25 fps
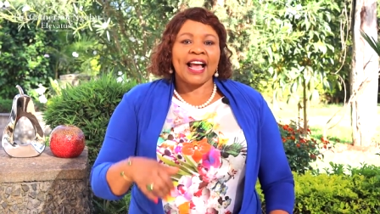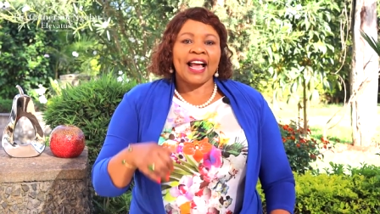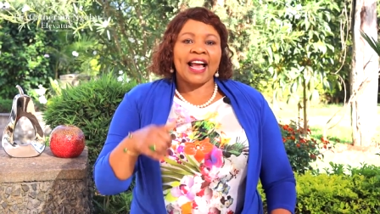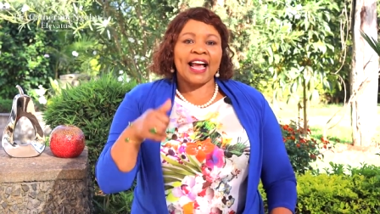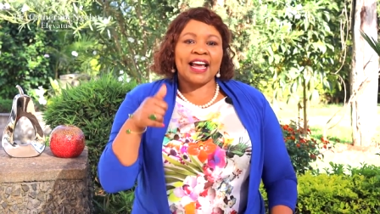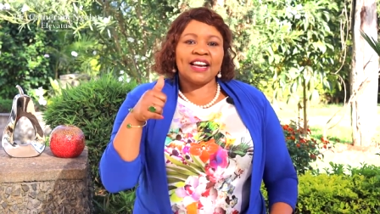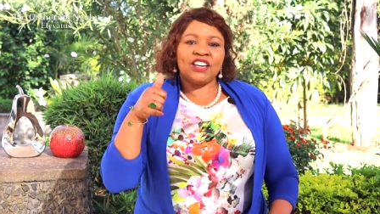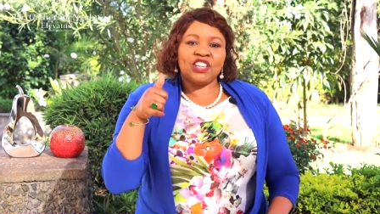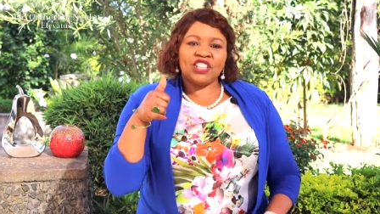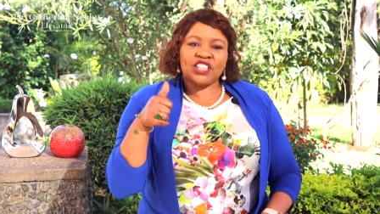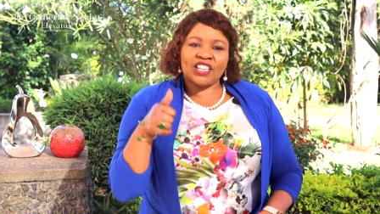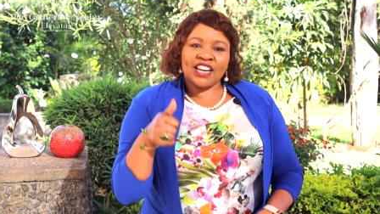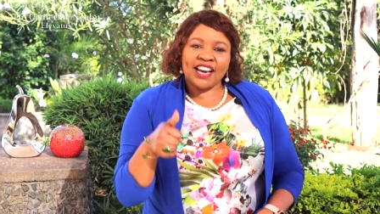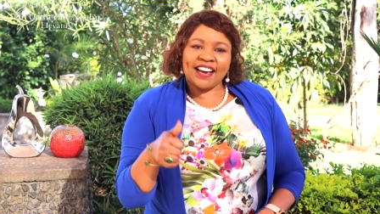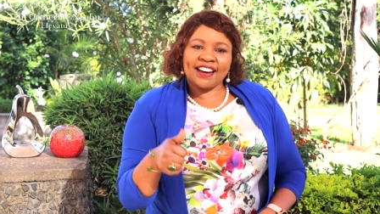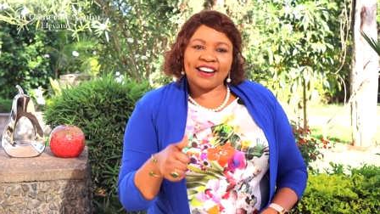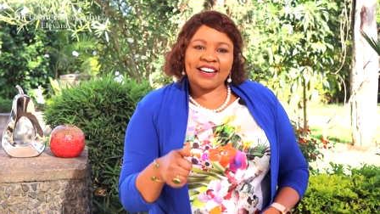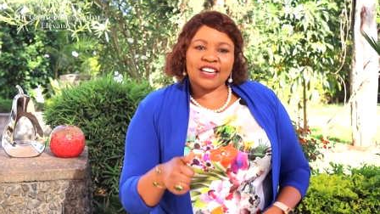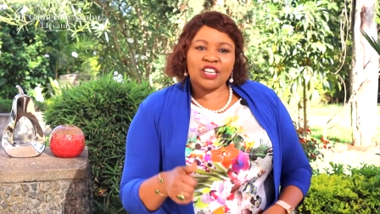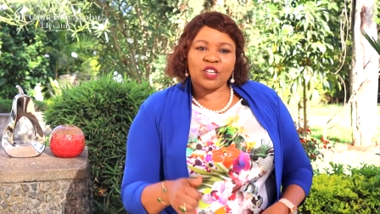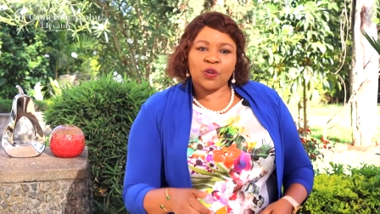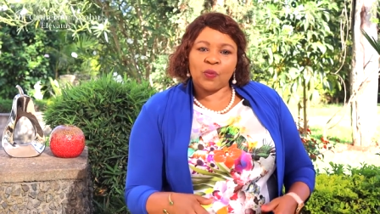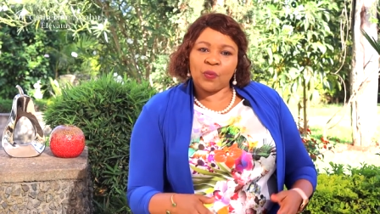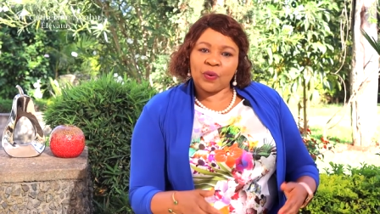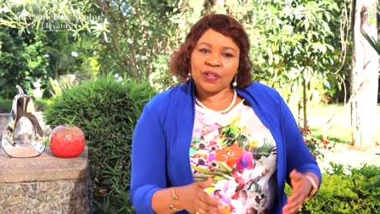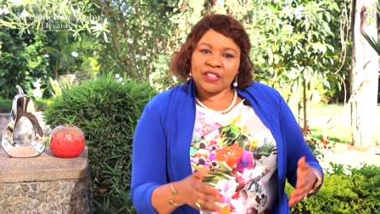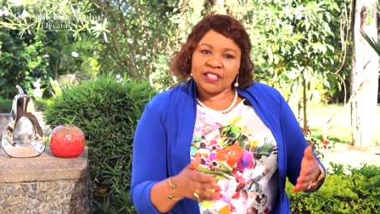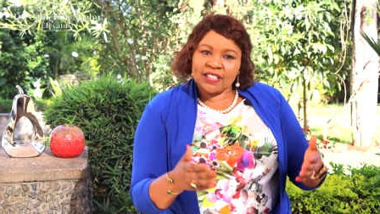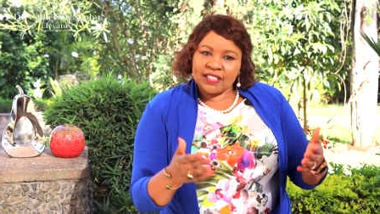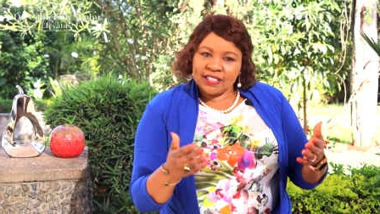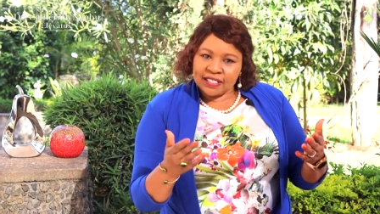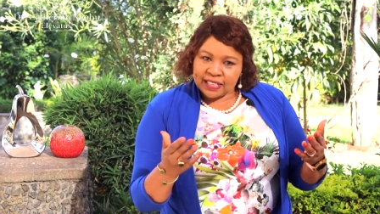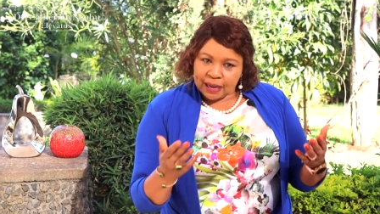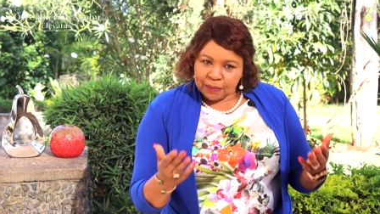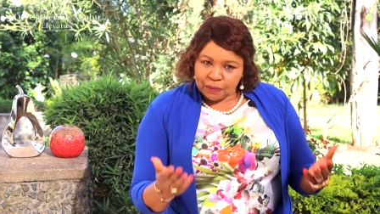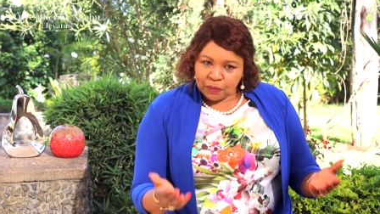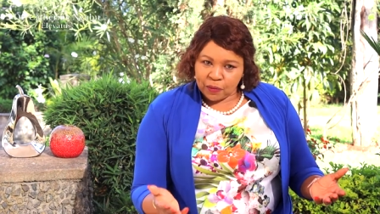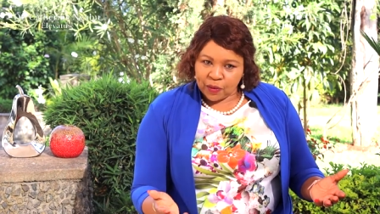and share it with
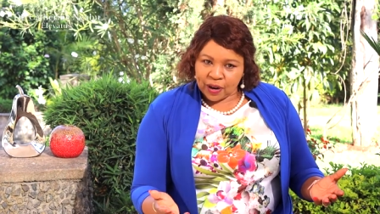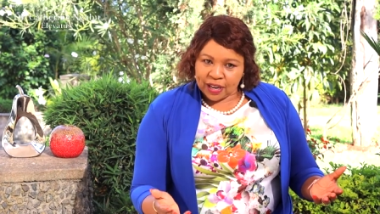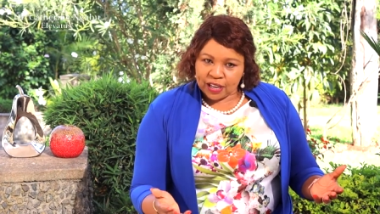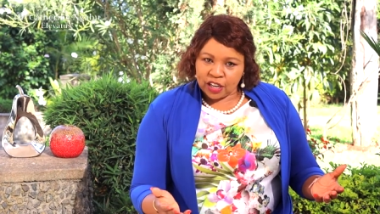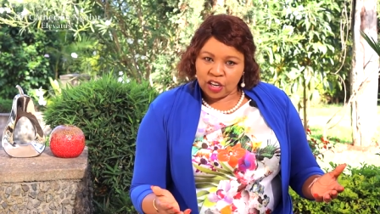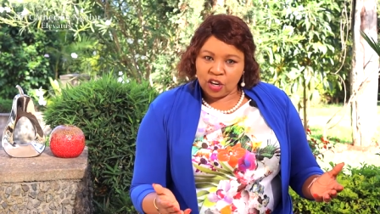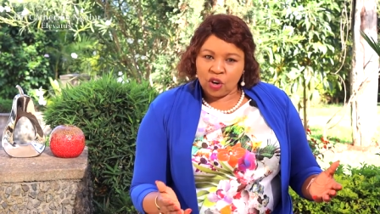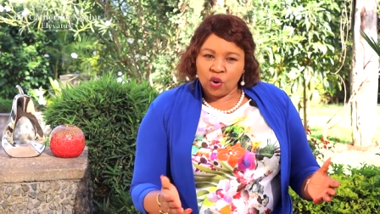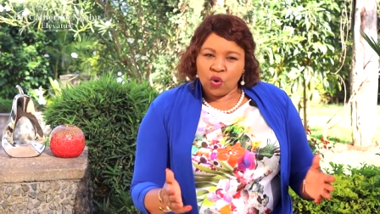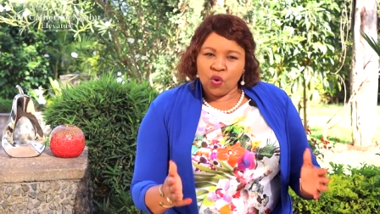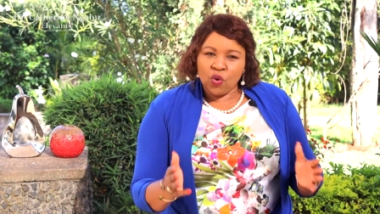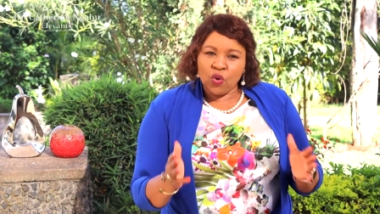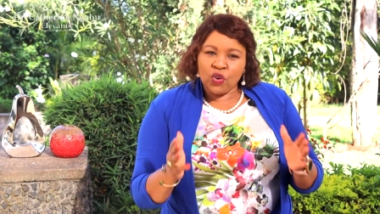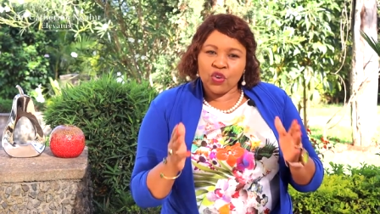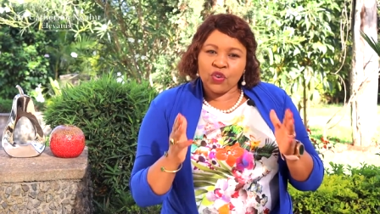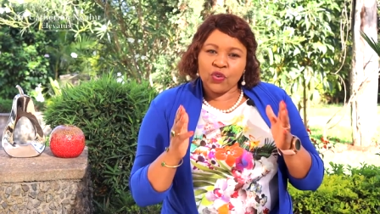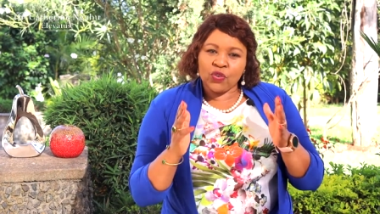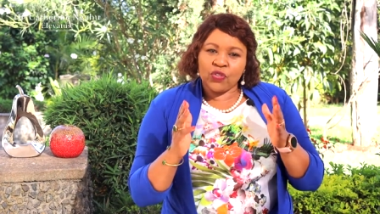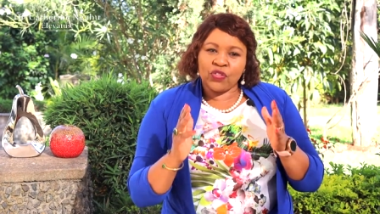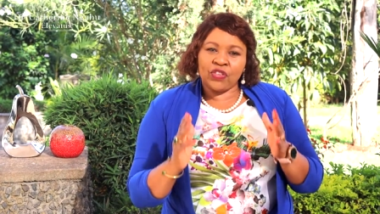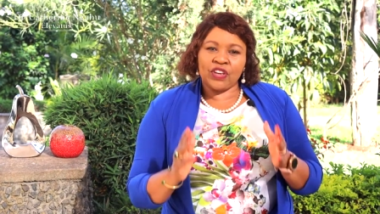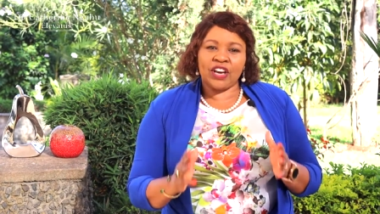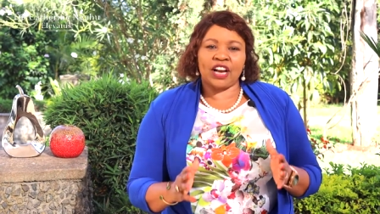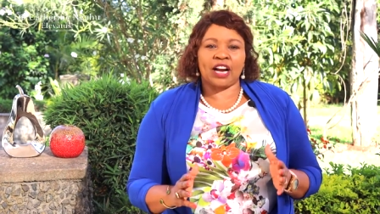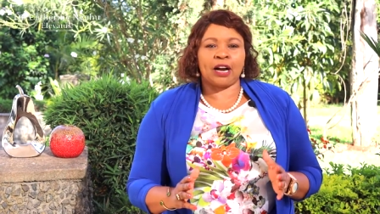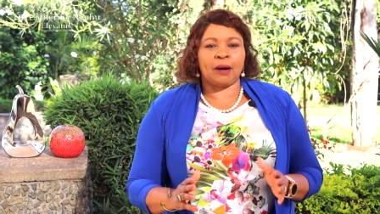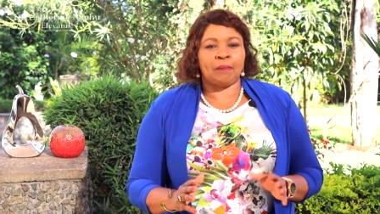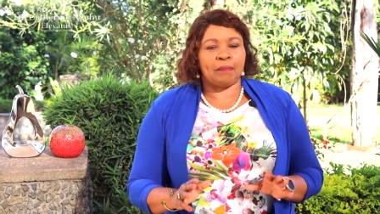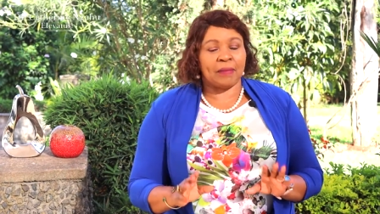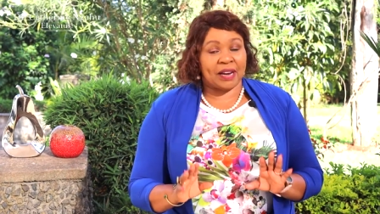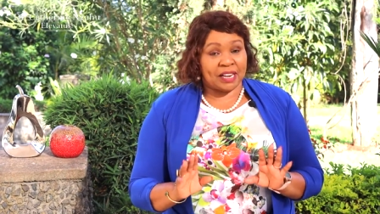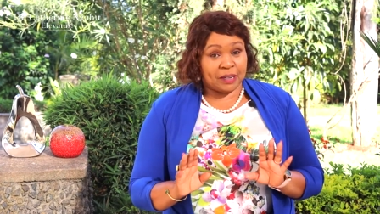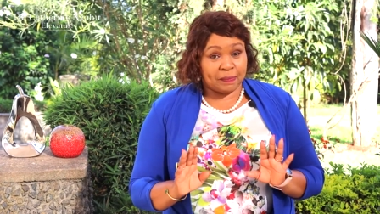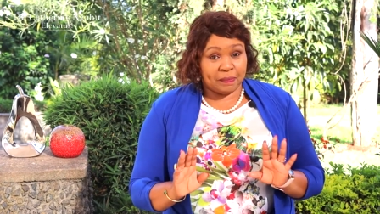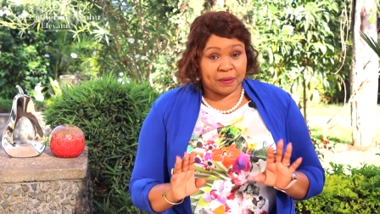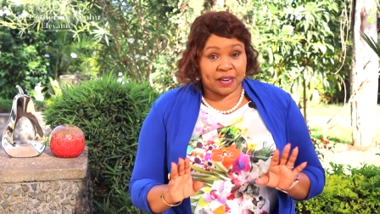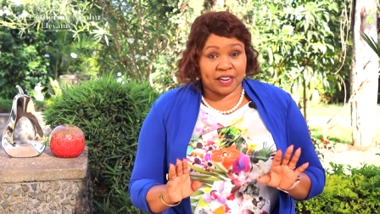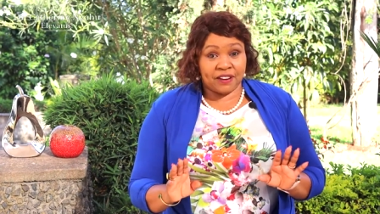someone who you think
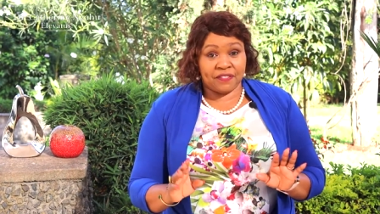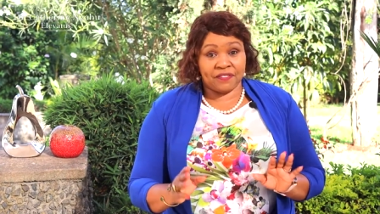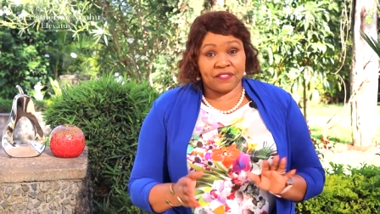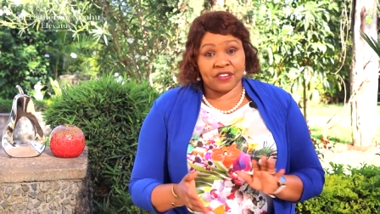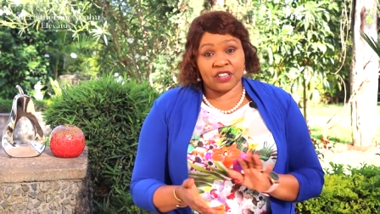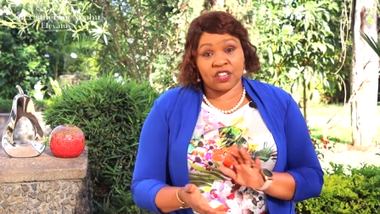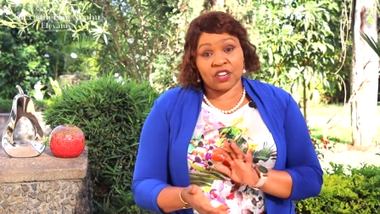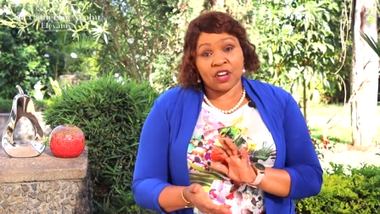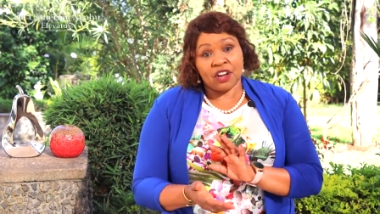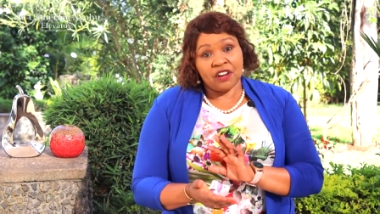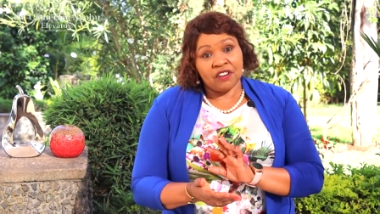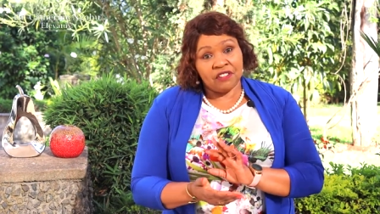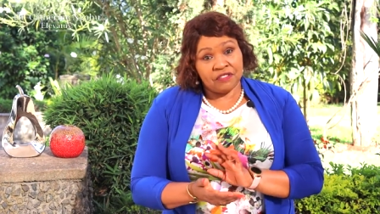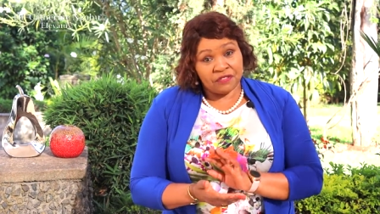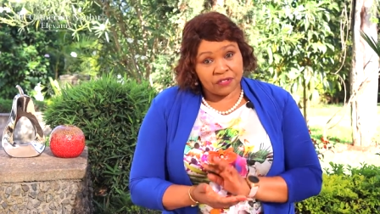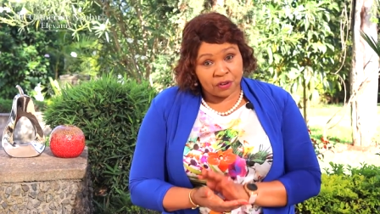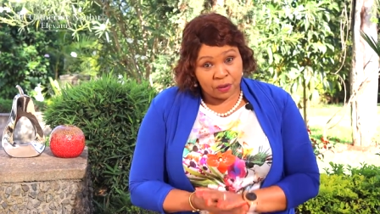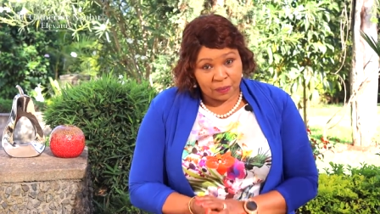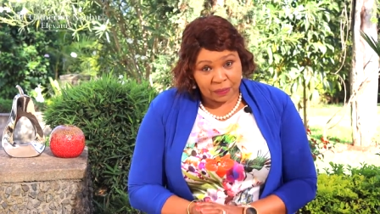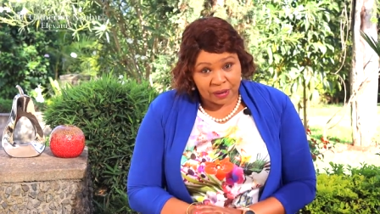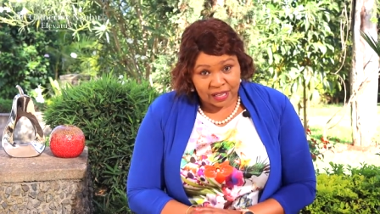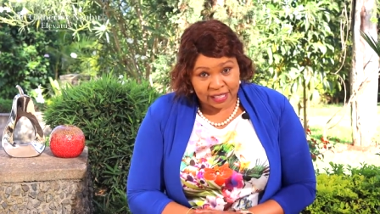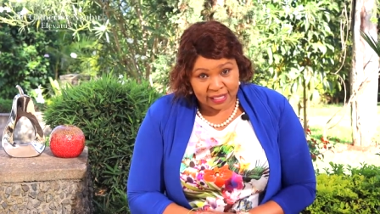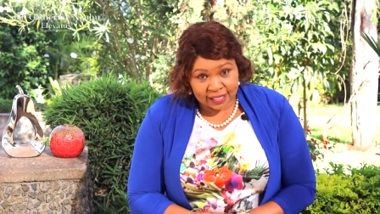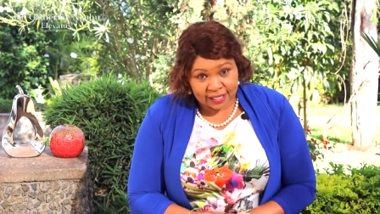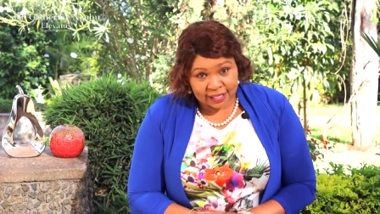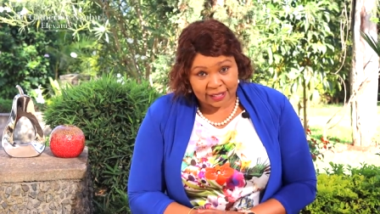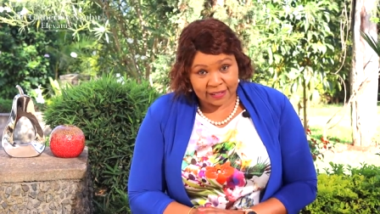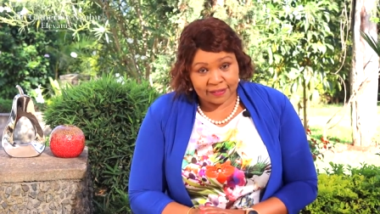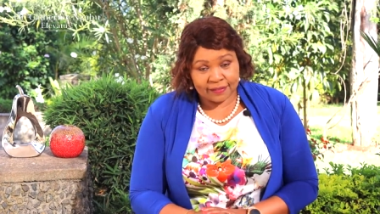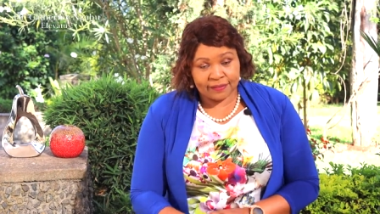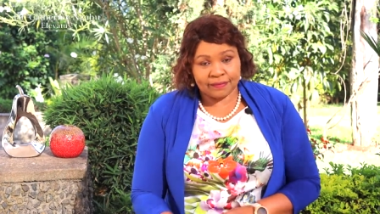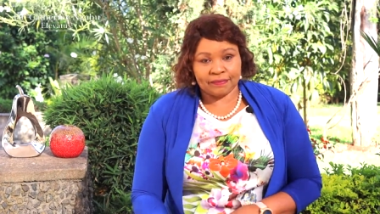might benefit from it.